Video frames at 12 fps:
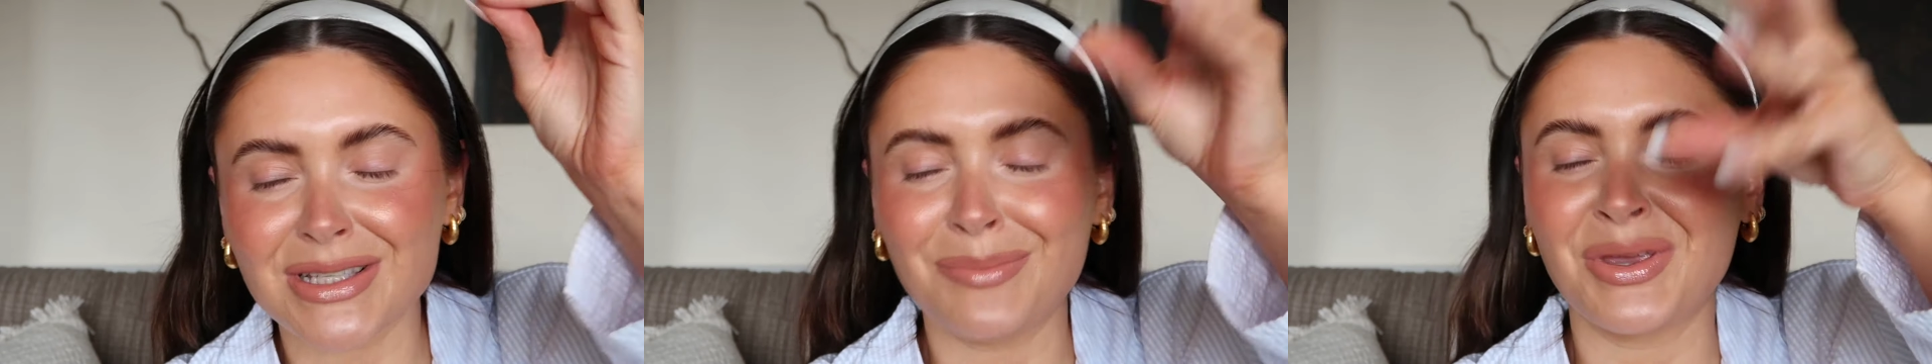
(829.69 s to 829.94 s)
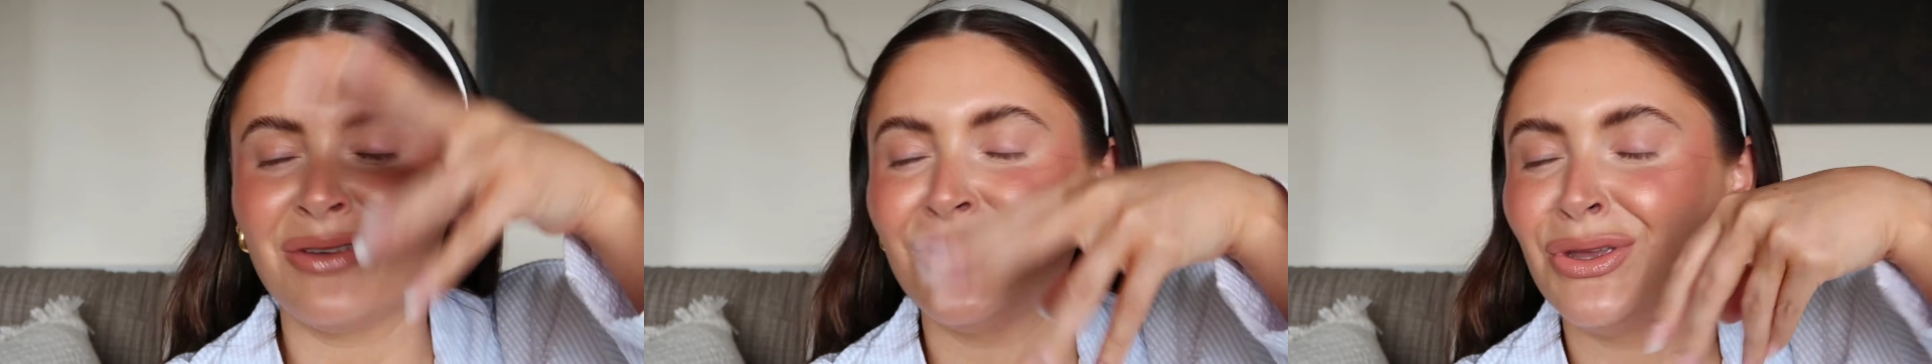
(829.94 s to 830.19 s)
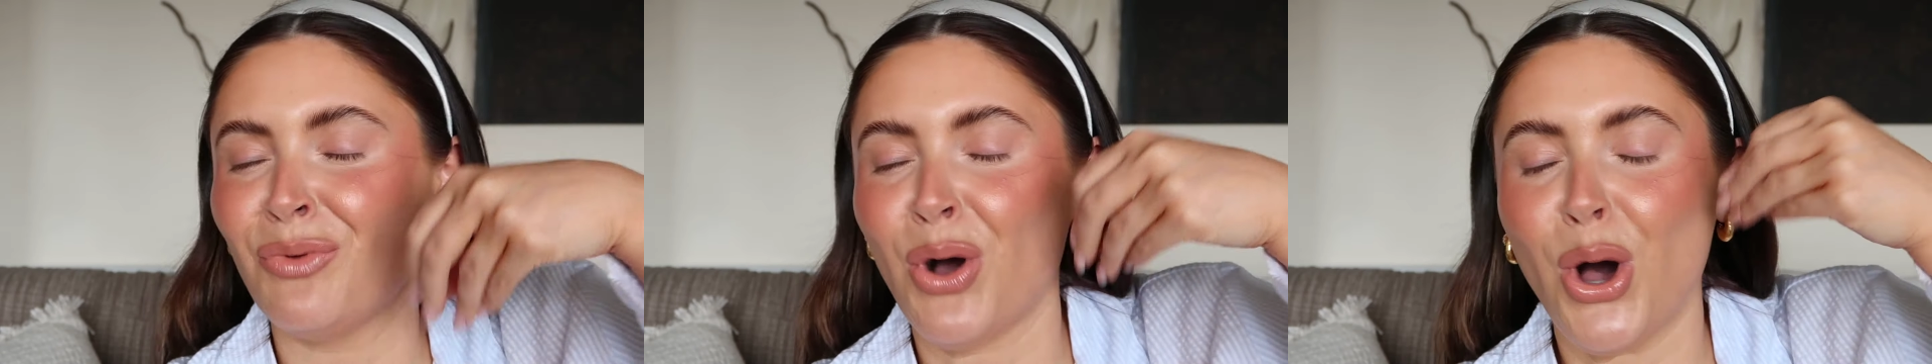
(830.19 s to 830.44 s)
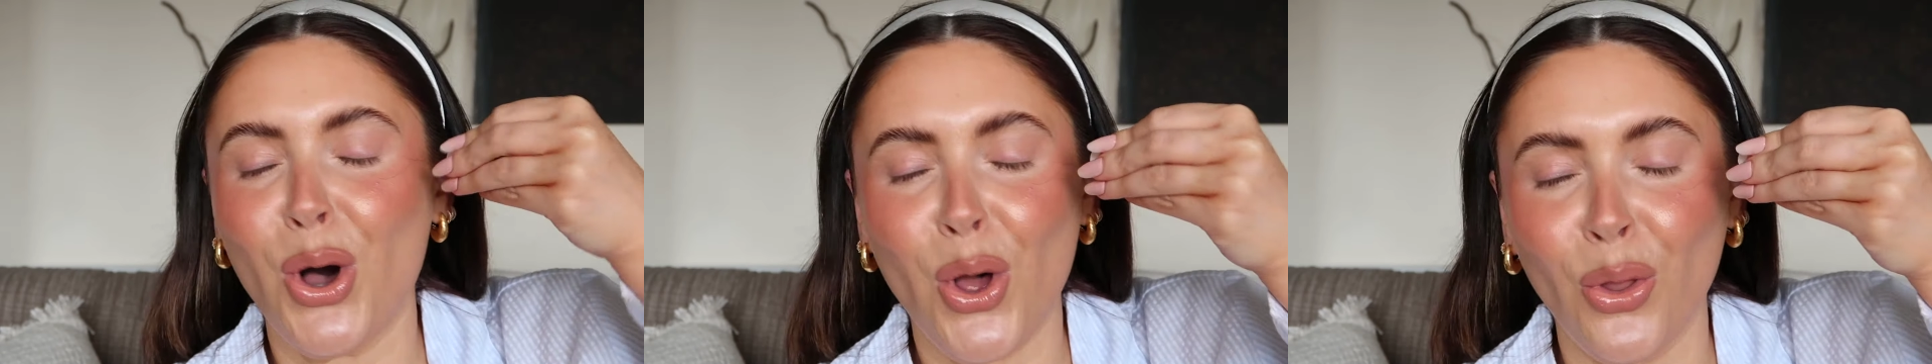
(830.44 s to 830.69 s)
I'm giving you
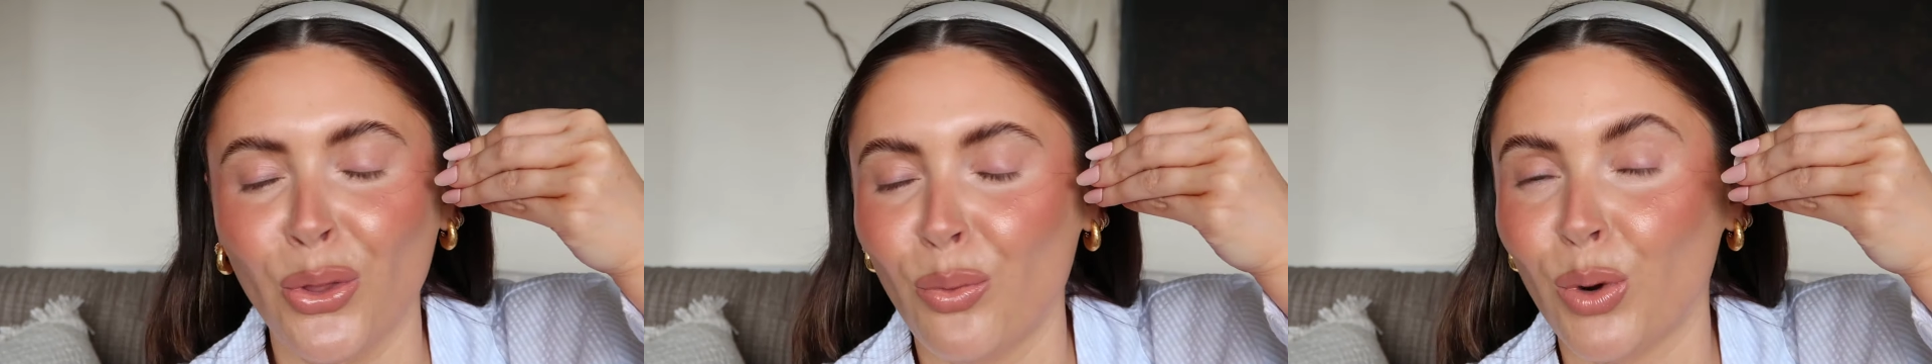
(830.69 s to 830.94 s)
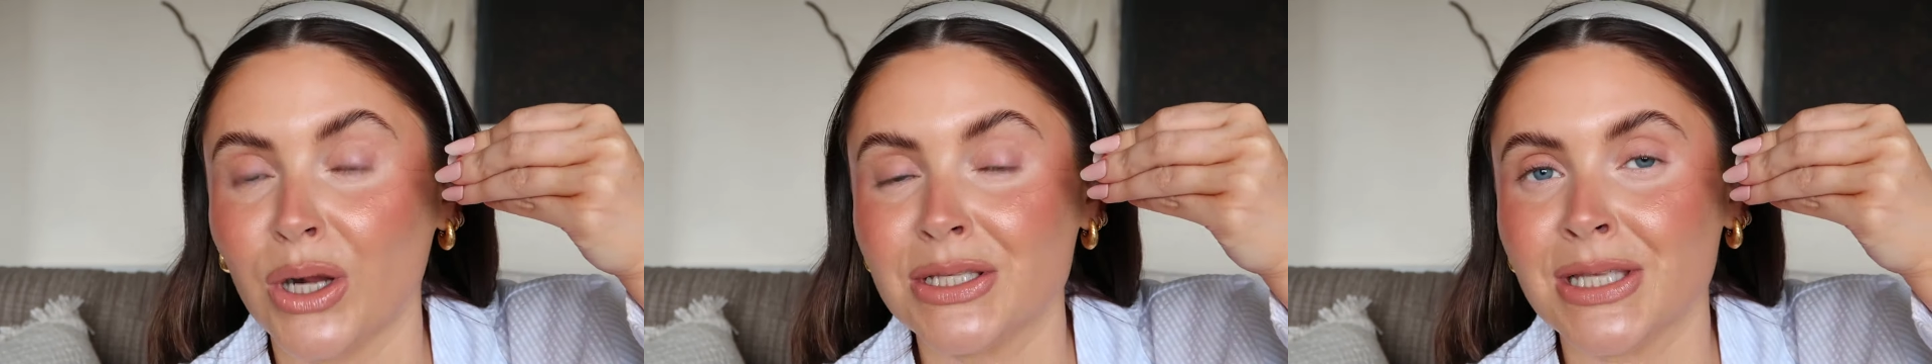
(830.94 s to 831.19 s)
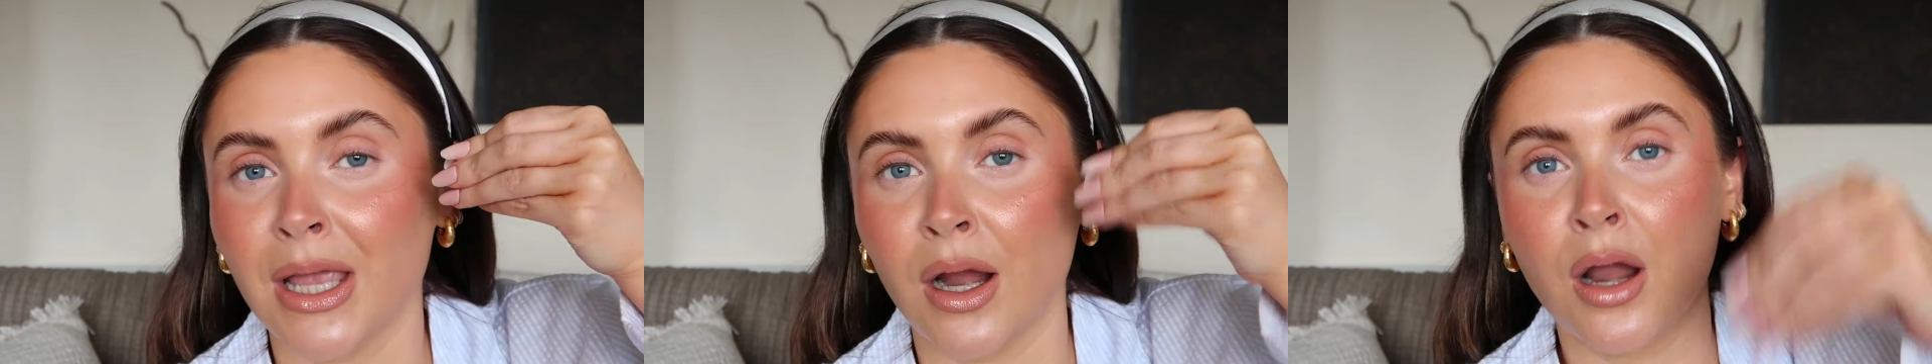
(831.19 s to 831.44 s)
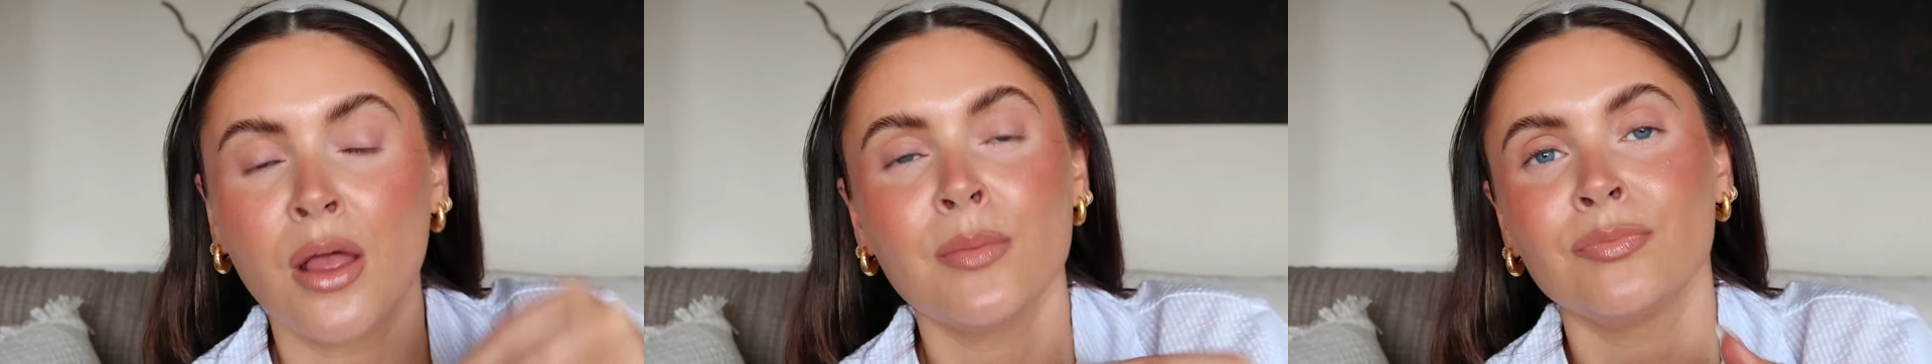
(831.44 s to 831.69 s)
all the words here